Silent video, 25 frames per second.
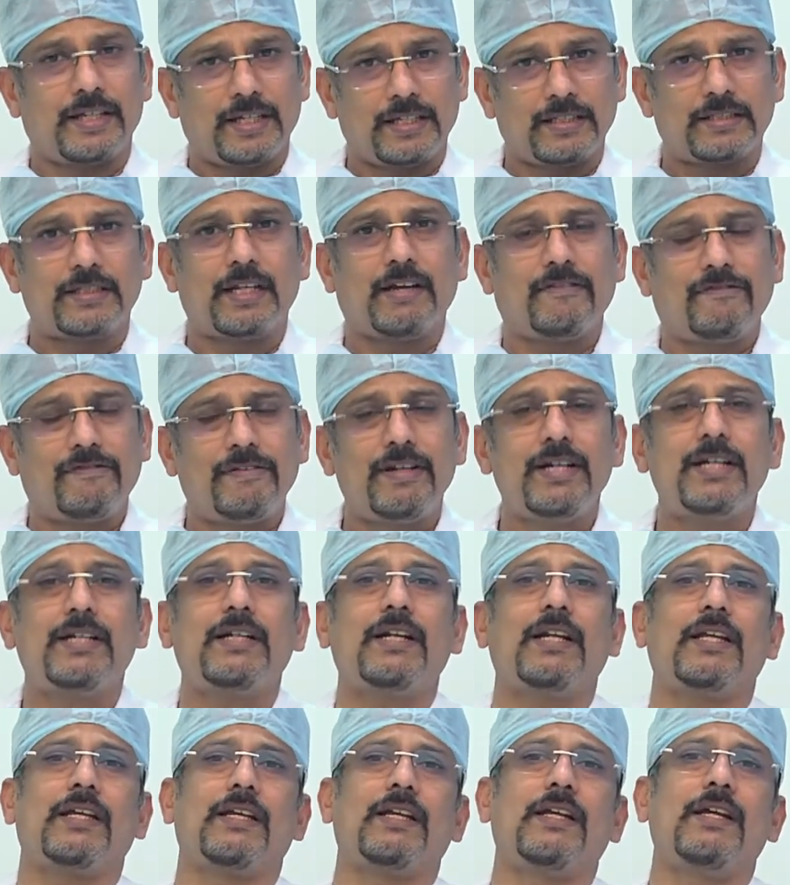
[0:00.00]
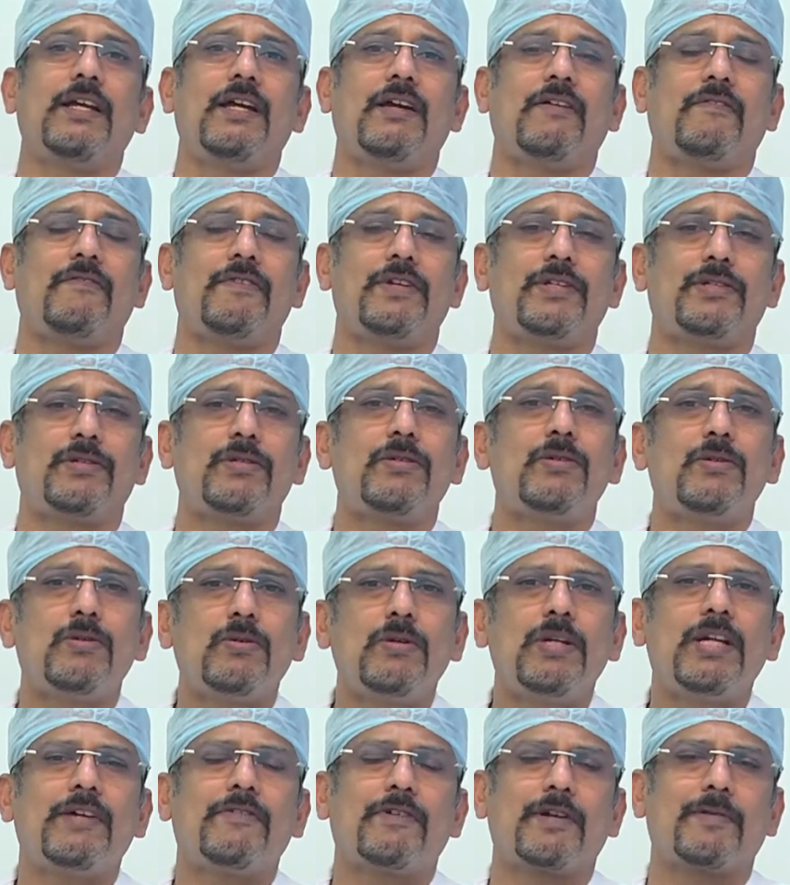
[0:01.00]
Yes, definitely. We should
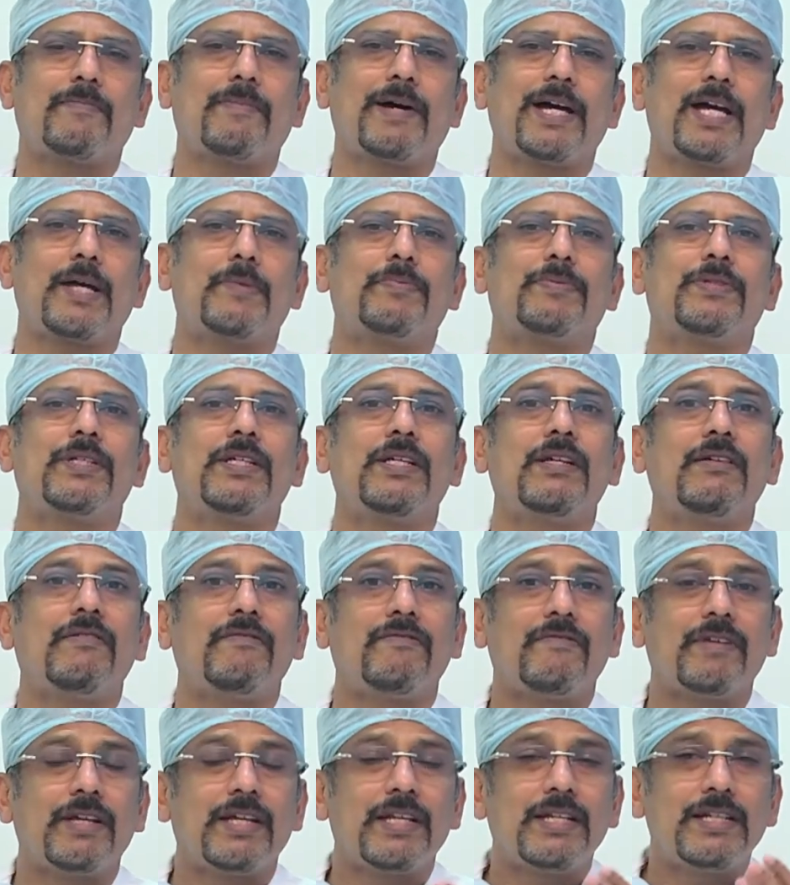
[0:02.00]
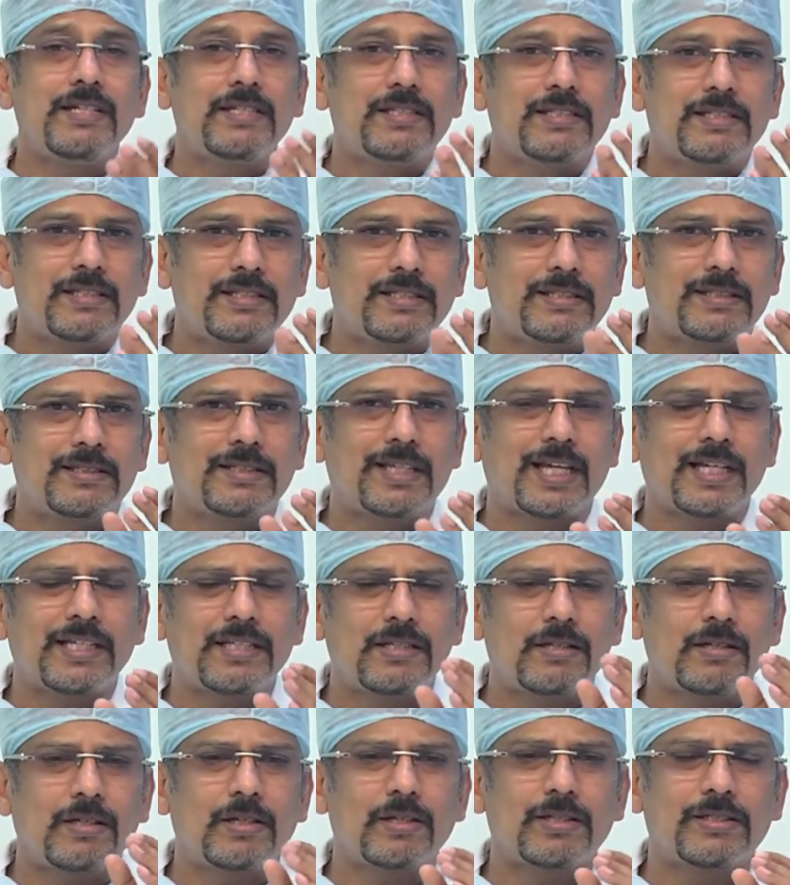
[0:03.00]
do liver biopsy in
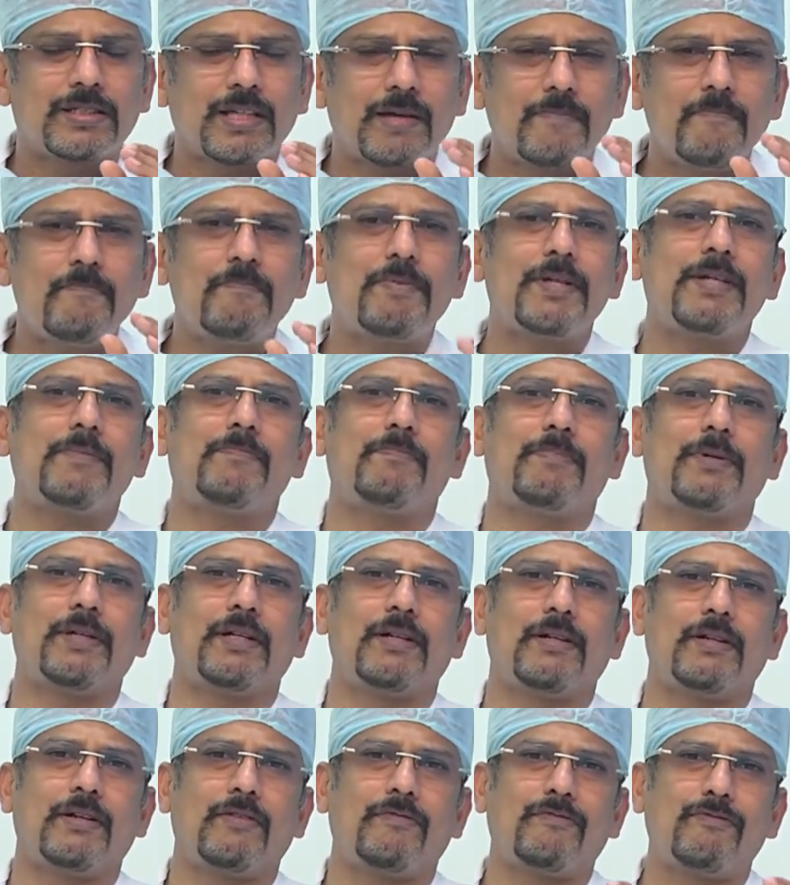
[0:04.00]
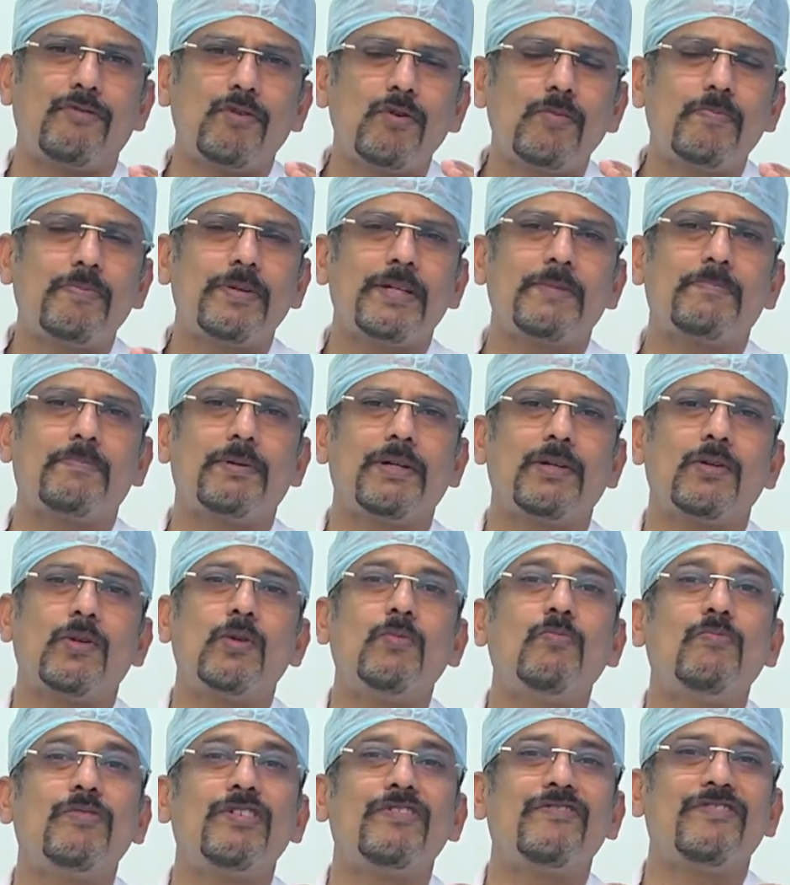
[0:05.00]
some people, few people
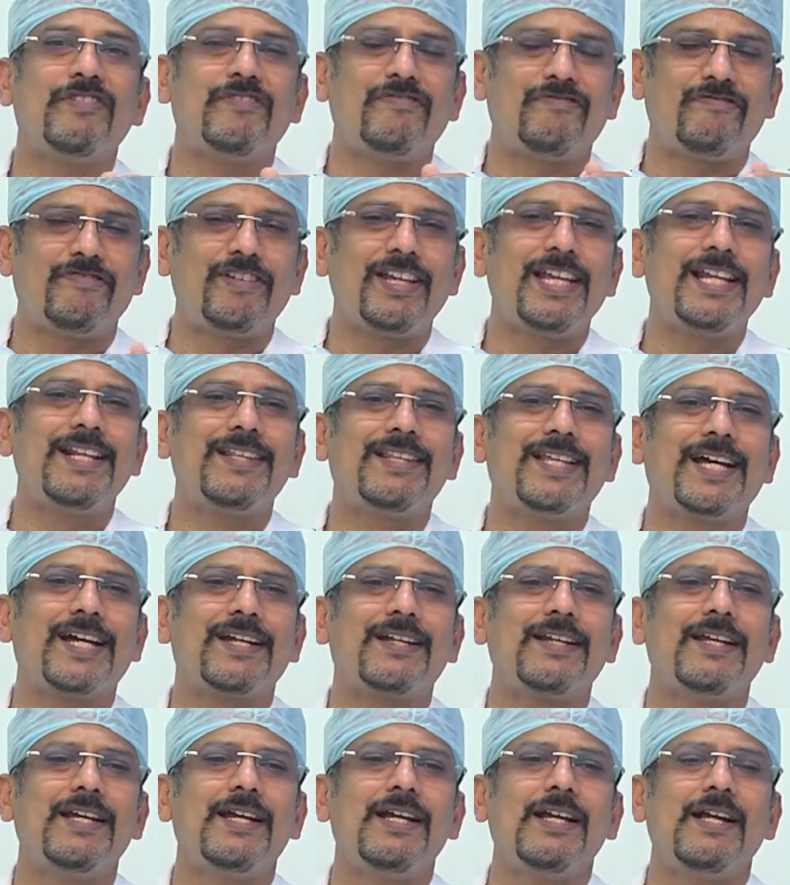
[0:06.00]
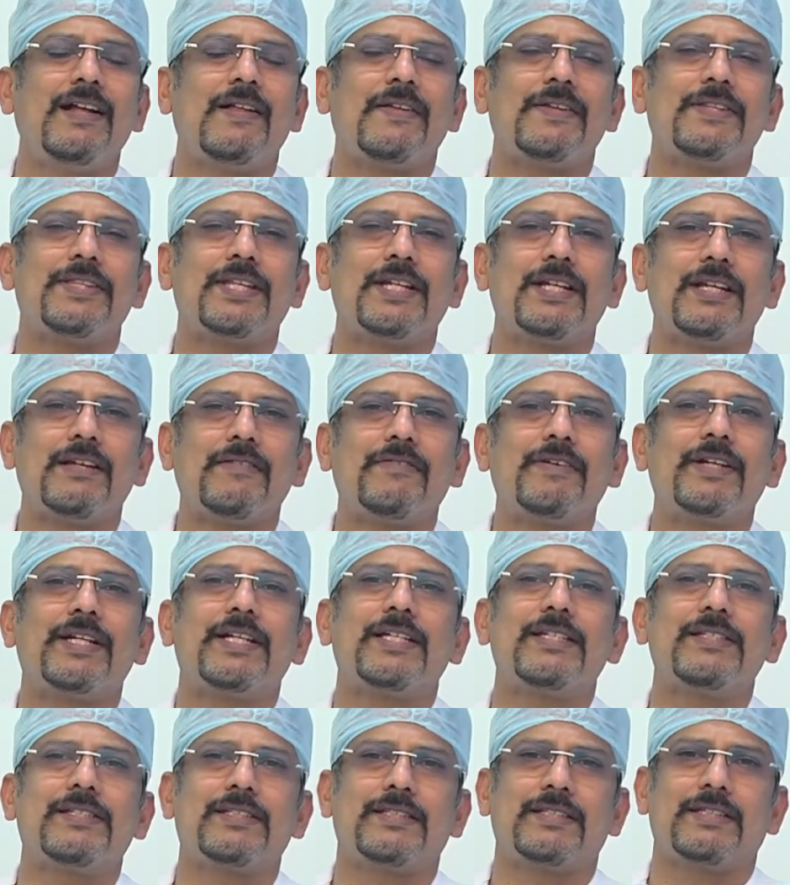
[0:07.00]
whom we feel that the liver
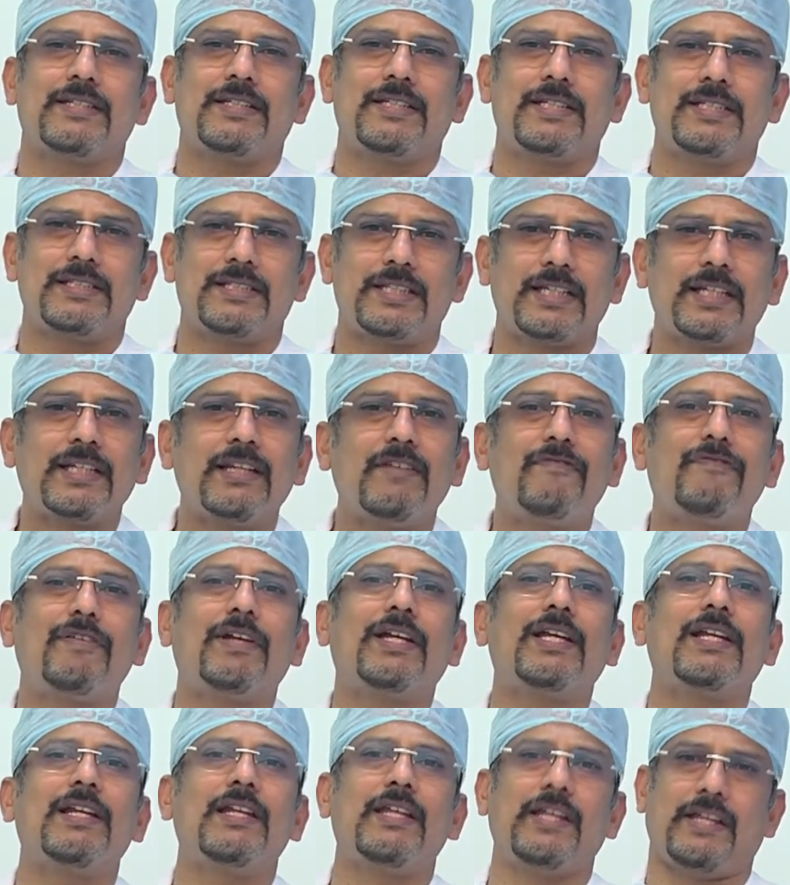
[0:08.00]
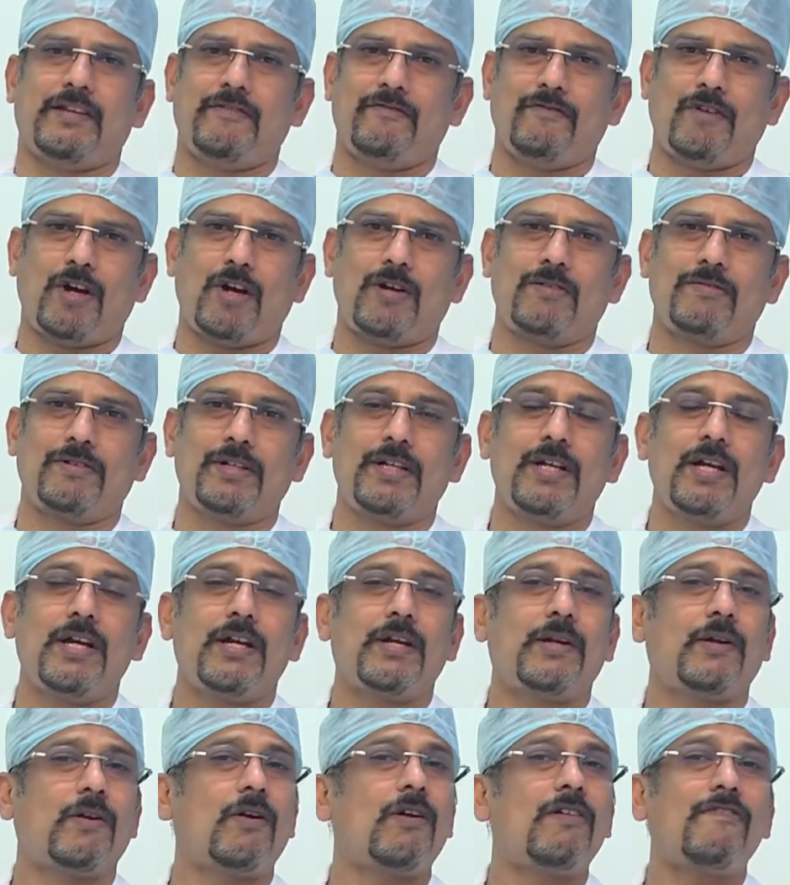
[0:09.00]
is significantly involved.
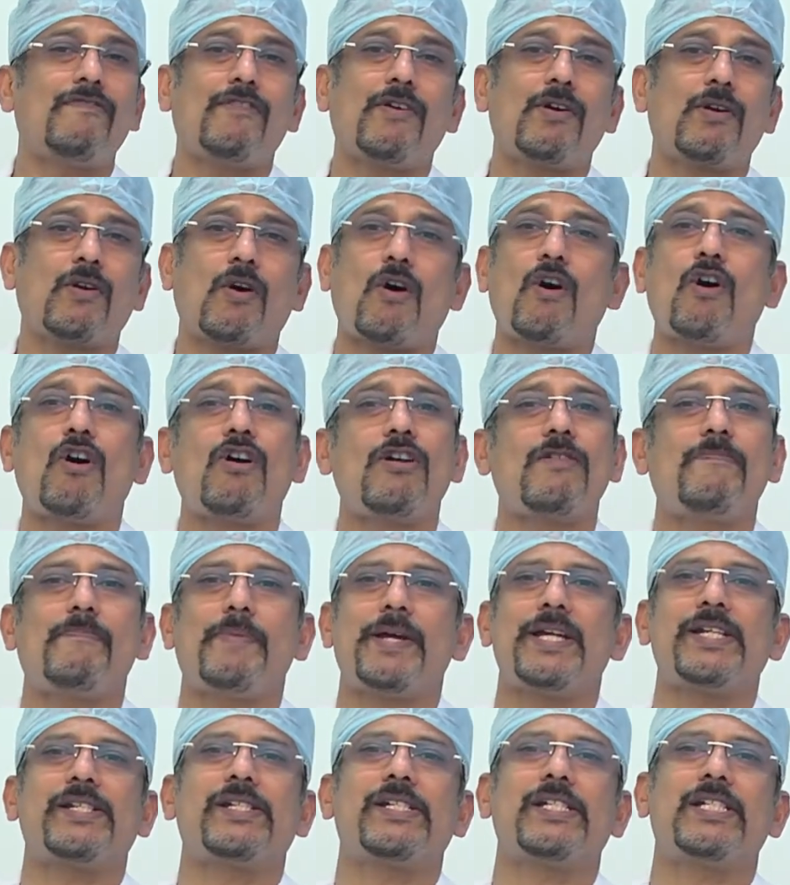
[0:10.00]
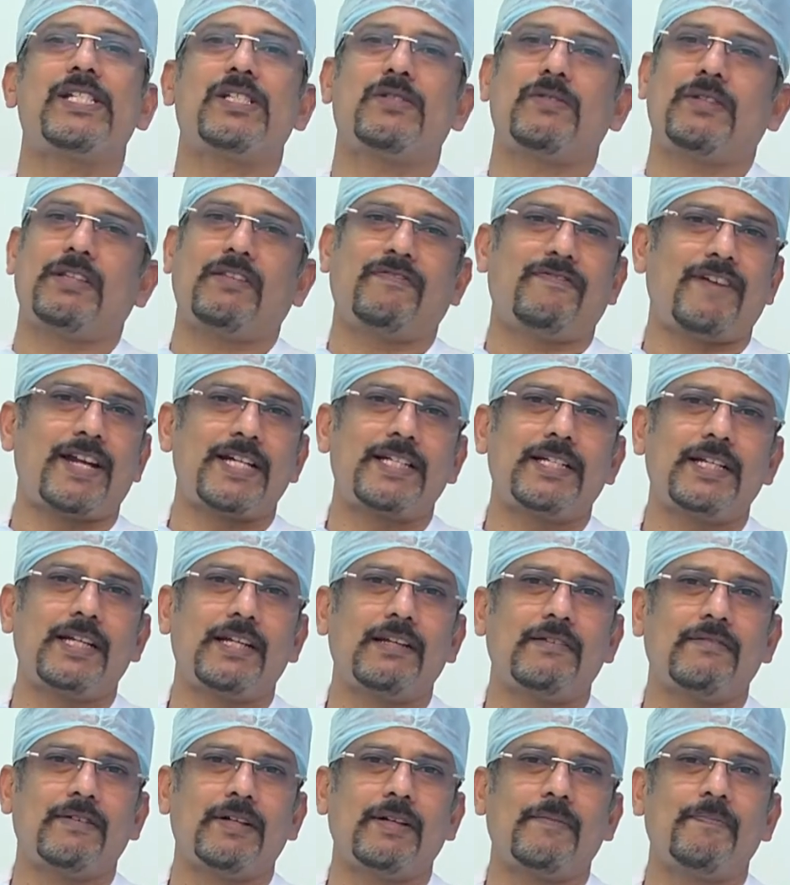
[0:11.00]
Not for all patients with fatty
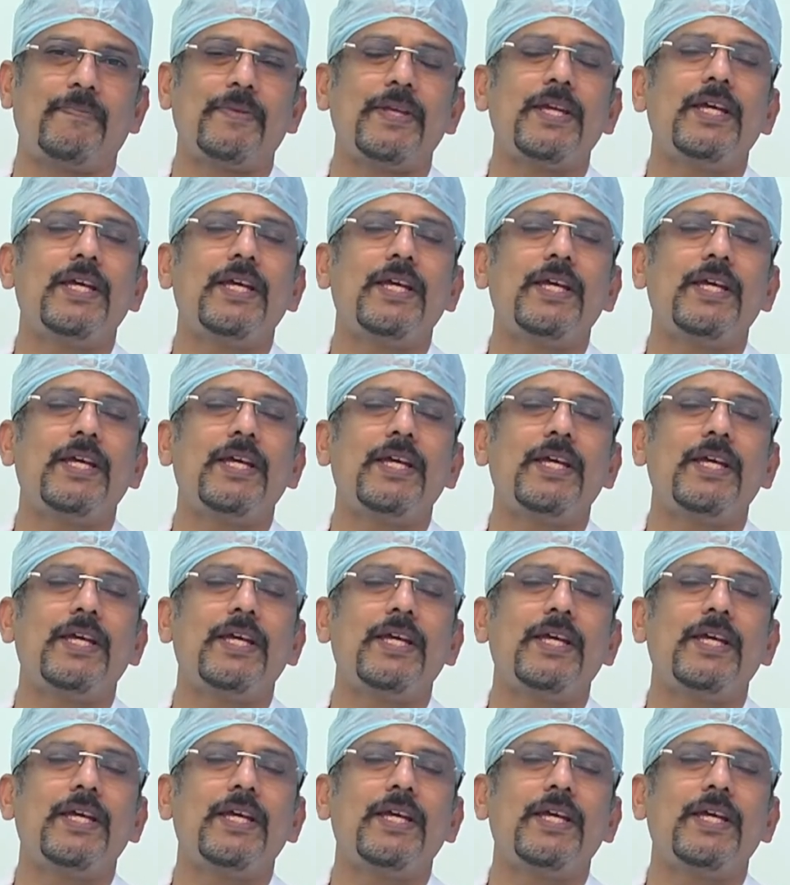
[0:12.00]
liver.